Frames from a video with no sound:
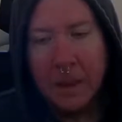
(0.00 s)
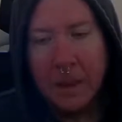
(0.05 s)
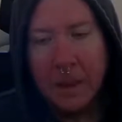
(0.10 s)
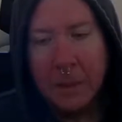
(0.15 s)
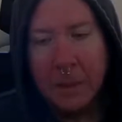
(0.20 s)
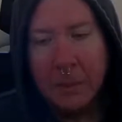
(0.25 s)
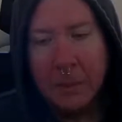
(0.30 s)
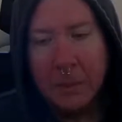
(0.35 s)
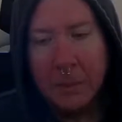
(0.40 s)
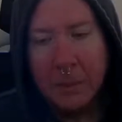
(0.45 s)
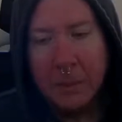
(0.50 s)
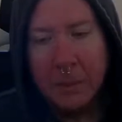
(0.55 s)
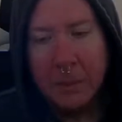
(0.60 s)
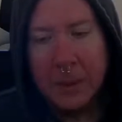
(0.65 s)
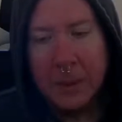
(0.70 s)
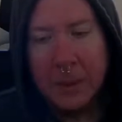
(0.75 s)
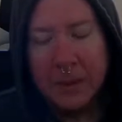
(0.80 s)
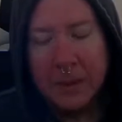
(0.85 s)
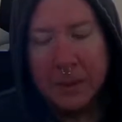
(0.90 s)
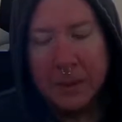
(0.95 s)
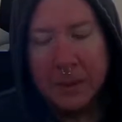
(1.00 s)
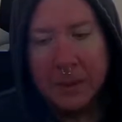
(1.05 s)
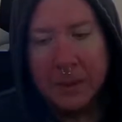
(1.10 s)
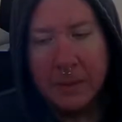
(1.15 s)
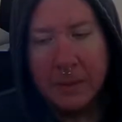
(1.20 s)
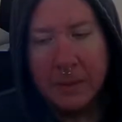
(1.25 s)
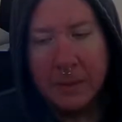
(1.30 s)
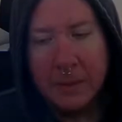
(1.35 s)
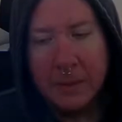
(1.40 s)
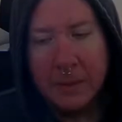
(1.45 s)
but it doesn't
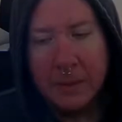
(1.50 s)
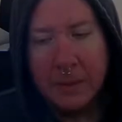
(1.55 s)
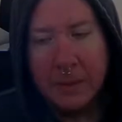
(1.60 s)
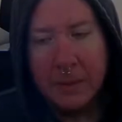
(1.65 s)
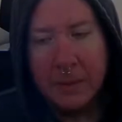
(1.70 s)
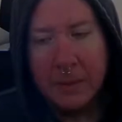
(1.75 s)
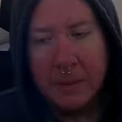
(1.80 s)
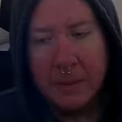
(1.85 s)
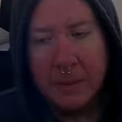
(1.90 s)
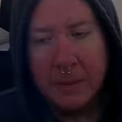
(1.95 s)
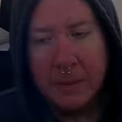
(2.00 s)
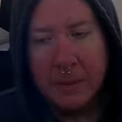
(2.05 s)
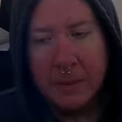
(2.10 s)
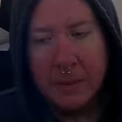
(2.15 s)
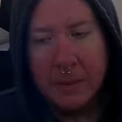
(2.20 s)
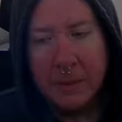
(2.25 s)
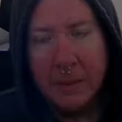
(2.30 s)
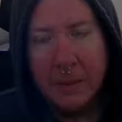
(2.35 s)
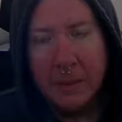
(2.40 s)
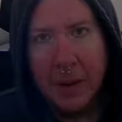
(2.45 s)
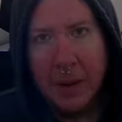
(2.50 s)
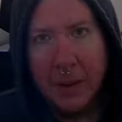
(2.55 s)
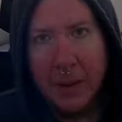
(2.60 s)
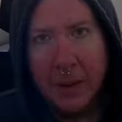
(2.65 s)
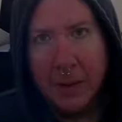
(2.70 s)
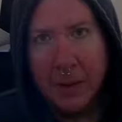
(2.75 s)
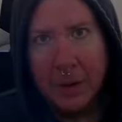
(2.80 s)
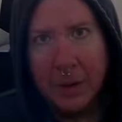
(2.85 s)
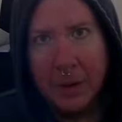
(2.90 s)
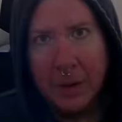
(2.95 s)
bother you.
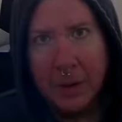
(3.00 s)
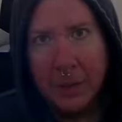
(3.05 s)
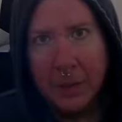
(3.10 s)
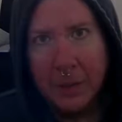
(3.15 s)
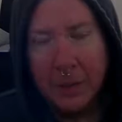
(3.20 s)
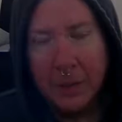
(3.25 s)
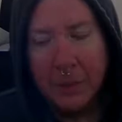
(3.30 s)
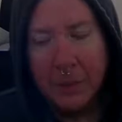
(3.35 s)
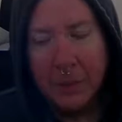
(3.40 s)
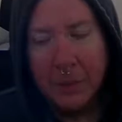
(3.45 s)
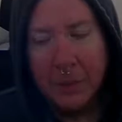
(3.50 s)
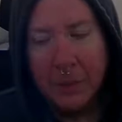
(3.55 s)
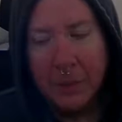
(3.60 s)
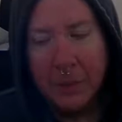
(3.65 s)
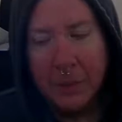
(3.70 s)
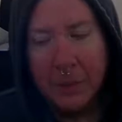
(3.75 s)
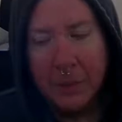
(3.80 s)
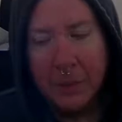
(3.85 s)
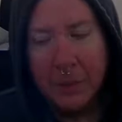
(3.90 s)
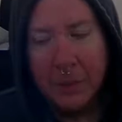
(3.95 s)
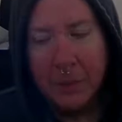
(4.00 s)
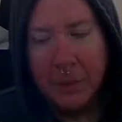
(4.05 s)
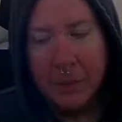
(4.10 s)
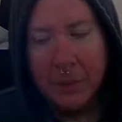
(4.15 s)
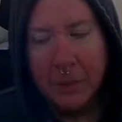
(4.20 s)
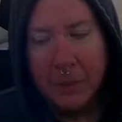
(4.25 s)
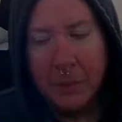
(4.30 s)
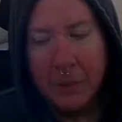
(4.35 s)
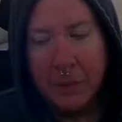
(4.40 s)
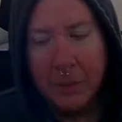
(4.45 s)
Like
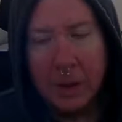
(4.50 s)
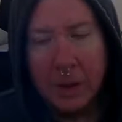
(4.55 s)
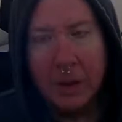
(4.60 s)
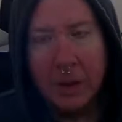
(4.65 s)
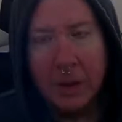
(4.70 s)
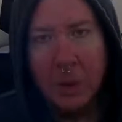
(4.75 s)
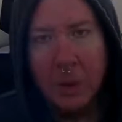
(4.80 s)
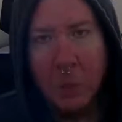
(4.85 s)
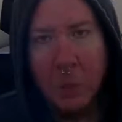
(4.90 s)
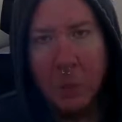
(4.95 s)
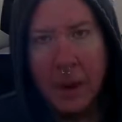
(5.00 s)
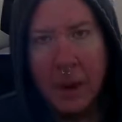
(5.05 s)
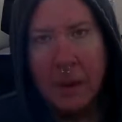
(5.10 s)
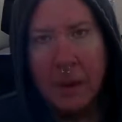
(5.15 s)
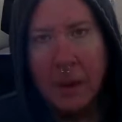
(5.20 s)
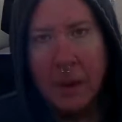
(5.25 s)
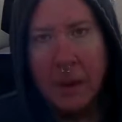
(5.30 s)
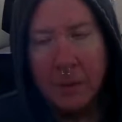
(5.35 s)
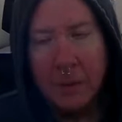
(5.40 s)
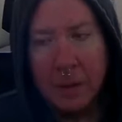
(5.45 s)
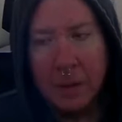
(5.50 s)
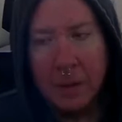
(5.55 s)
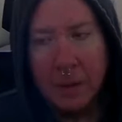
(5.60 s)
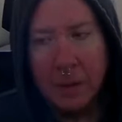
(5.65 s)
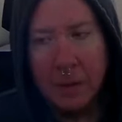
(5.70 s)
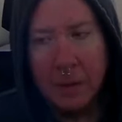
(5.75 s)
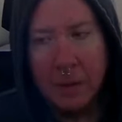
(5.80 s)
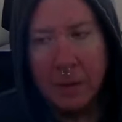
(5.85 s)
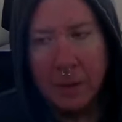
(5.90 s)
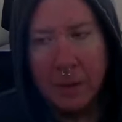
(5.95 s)
you're aware of it,
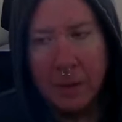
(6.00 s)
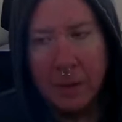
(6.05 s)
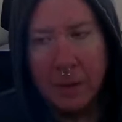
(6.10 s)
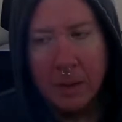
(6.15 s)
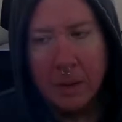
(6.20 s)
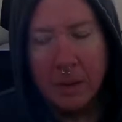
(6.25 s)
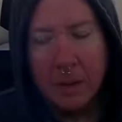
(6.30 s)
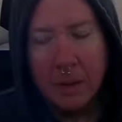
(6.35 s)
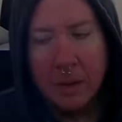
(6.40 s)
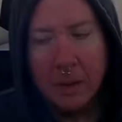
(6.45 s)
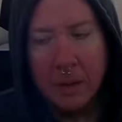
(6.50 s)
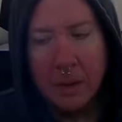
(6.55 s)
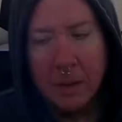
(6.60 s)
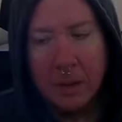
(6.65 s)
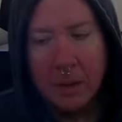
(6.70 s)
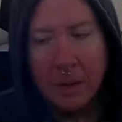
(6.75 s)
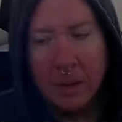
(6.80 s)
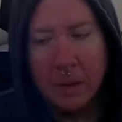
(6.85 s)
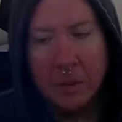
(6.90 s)
but it's